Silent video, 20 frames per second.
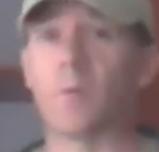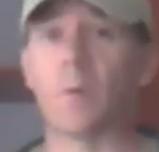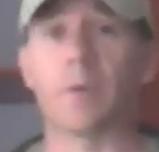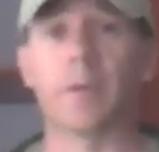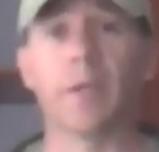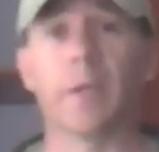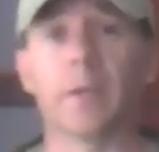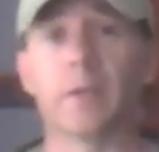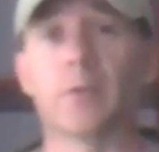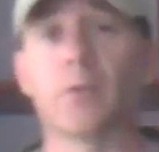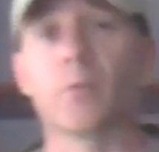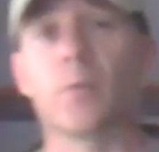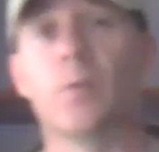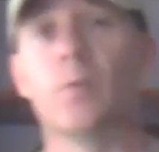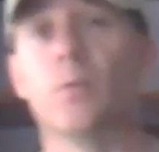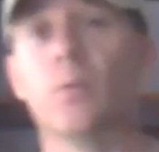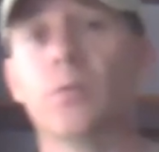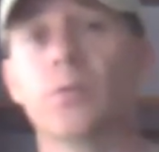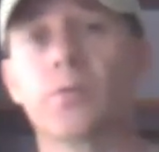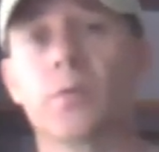what, gang? The 3
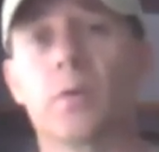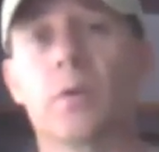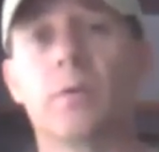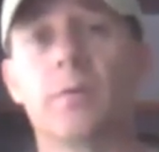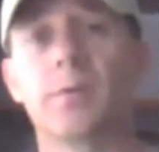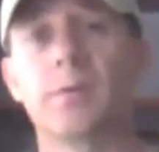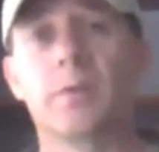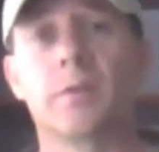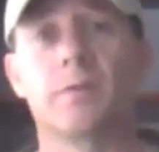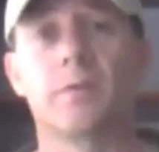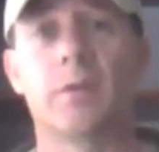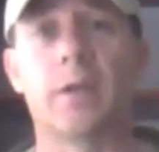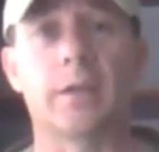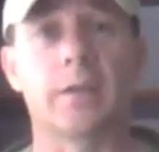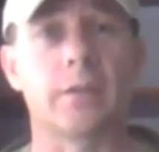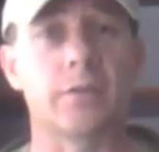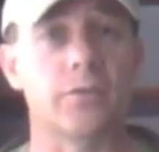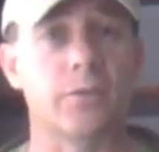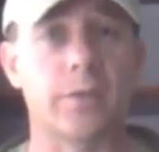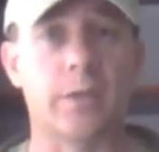rules are always in
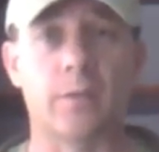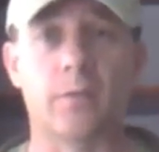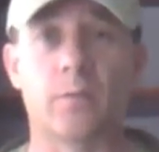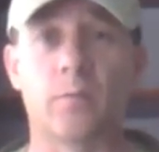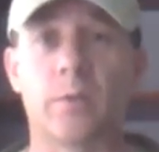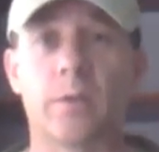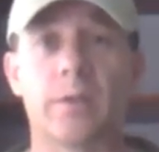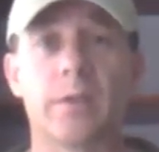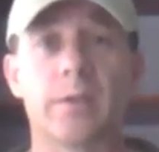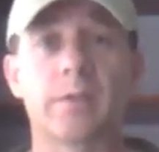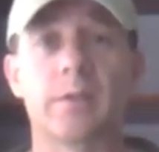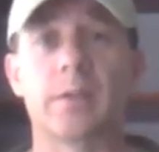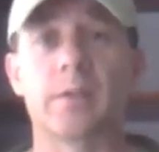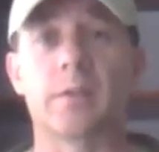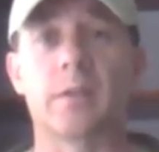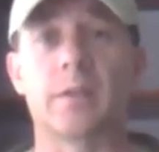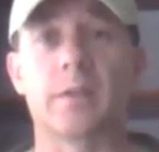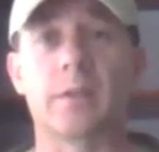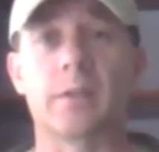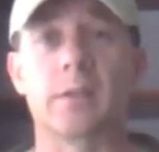effect. I treat every one of these
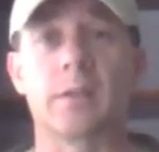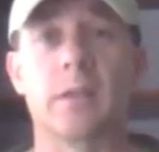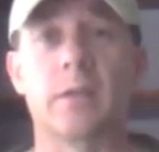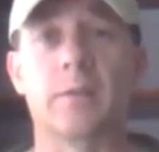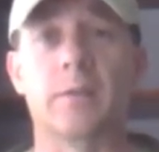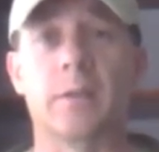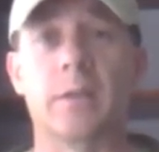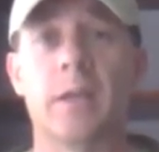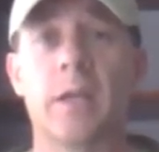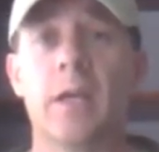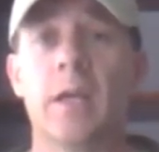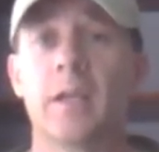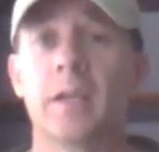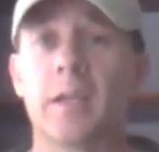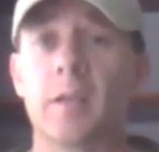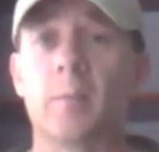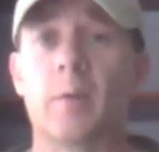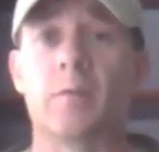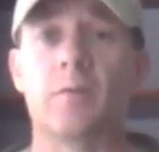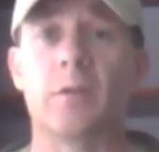things like it's loaded,
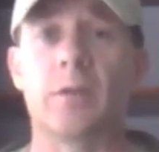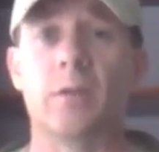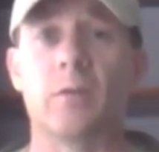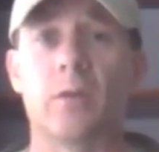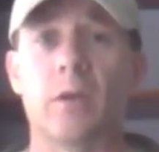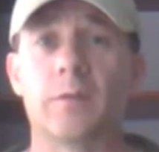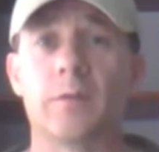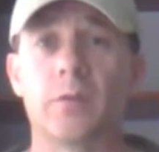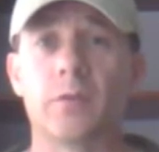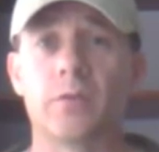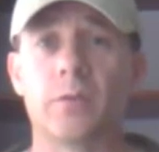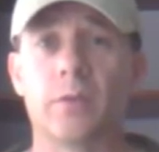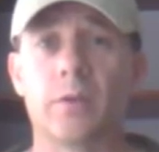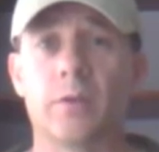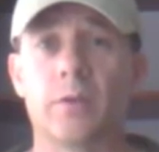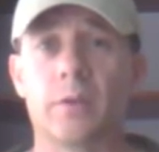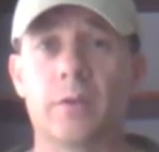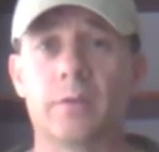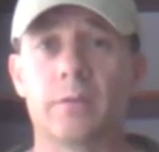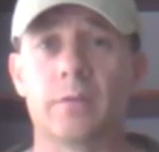keep my finger off the
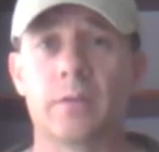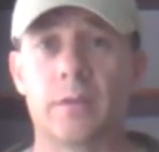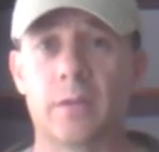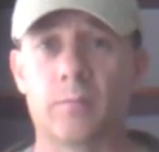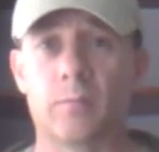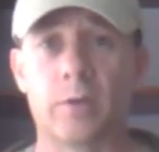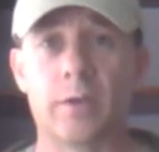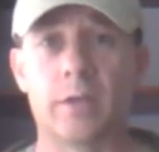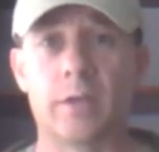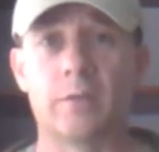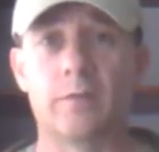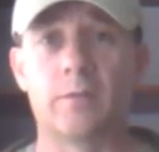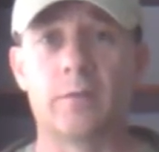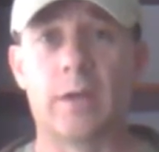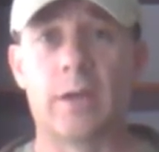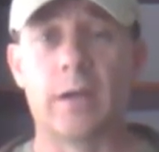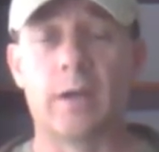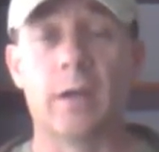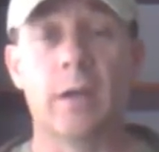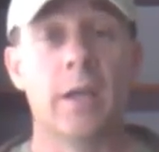trigger until I'm ready to
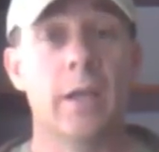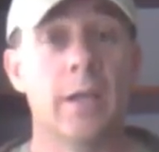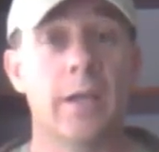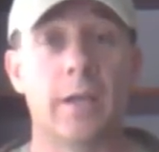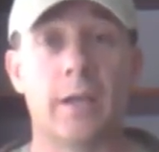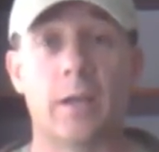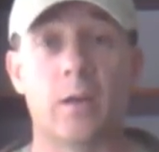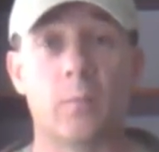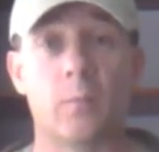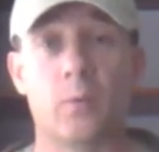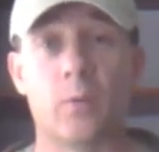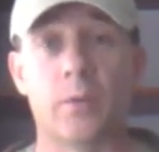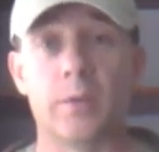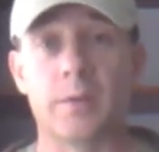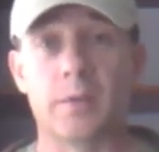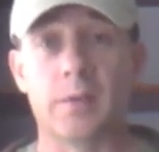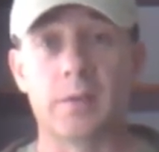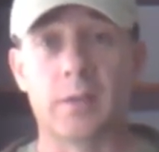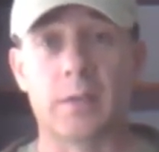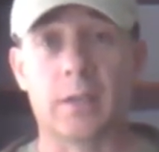fire, and I don't
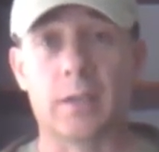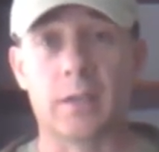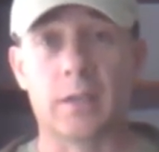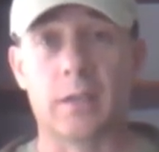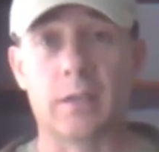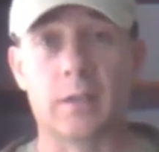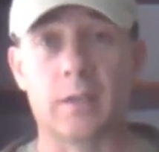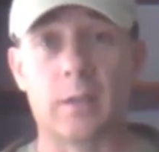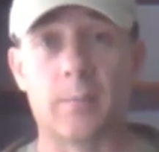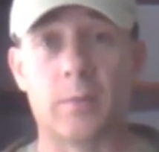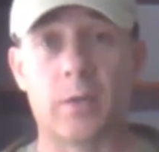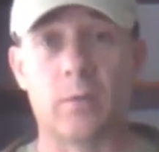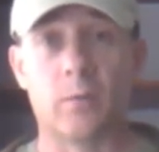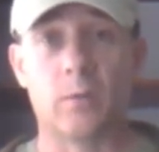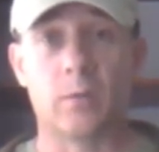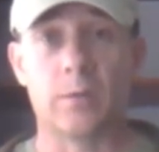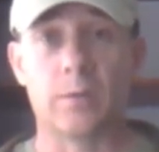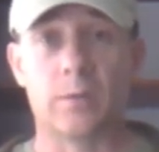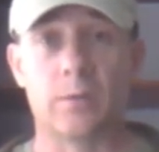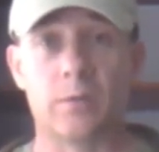point this thing at anything I'm not
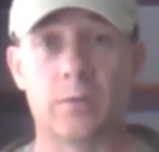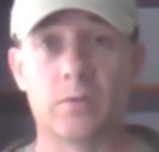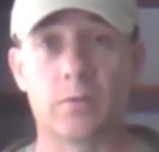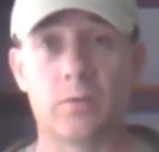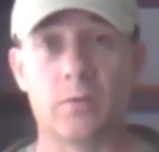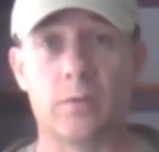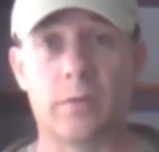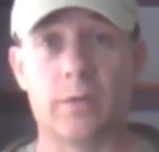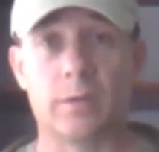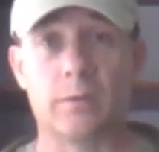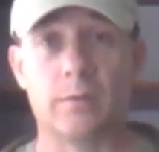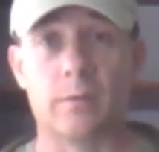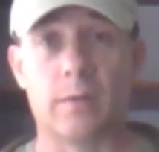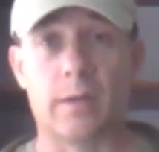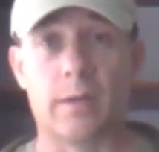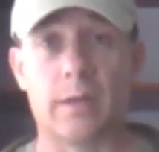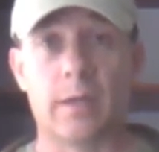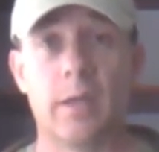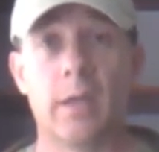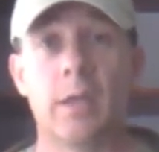willing to destroy,
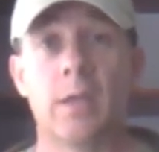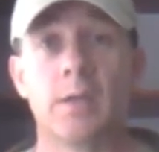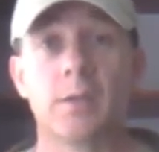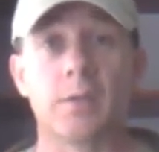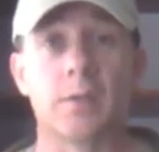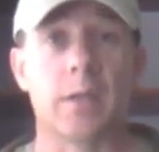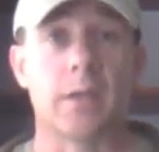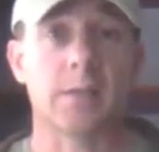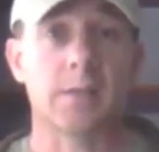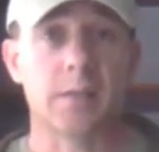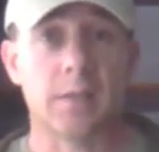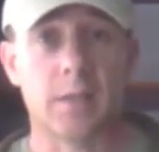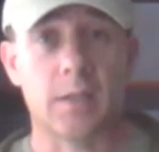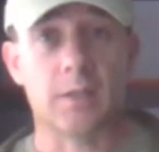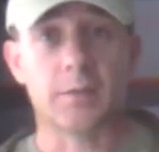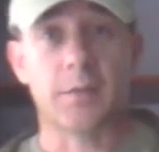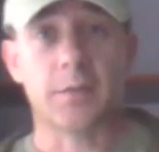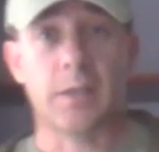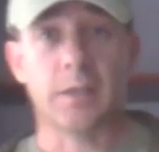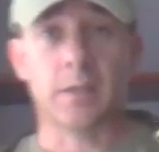right? So that said,
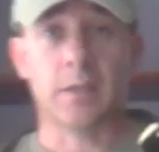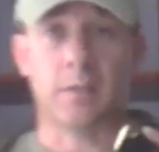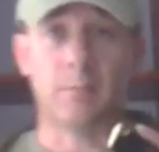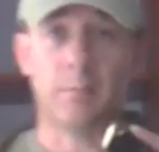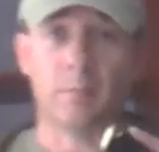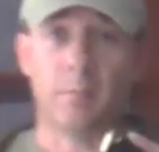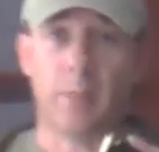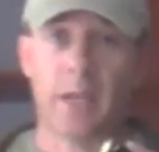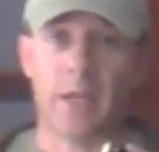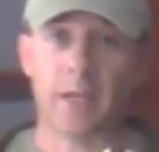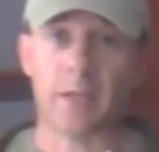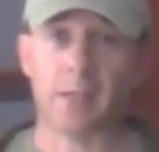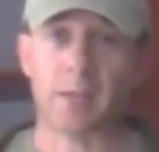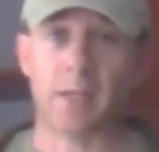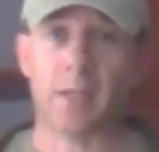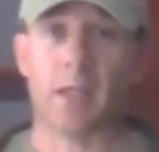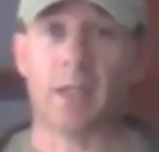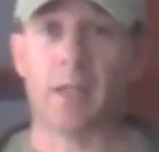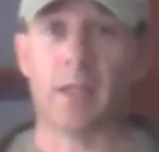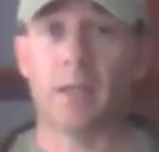I'll take that
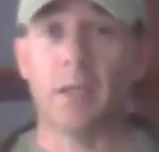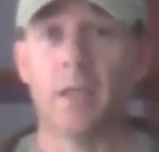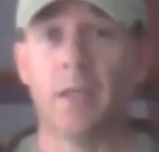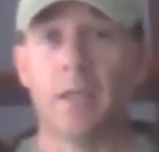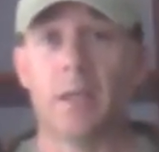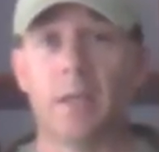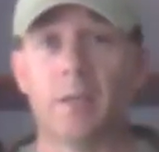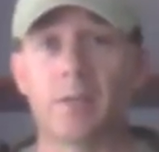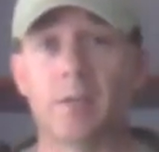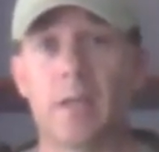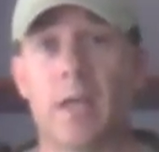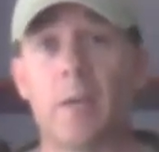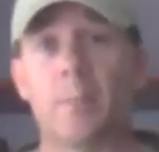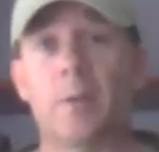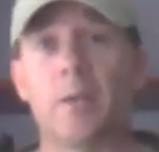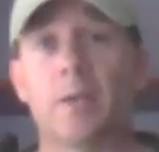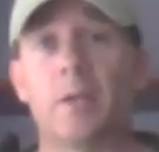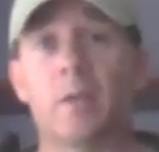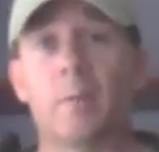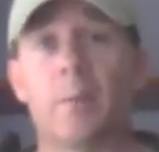magazine and I'll slap
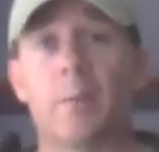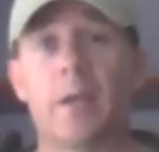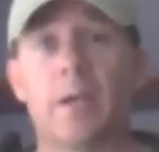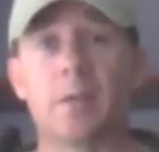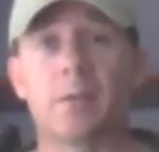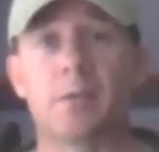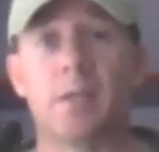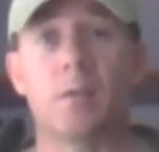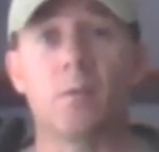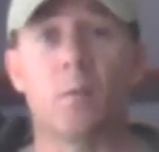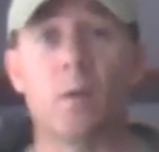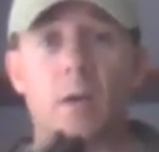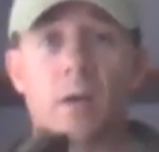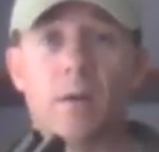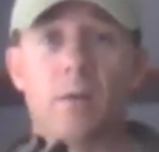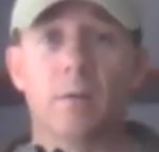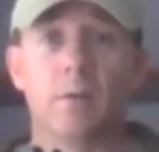it into the magazine well.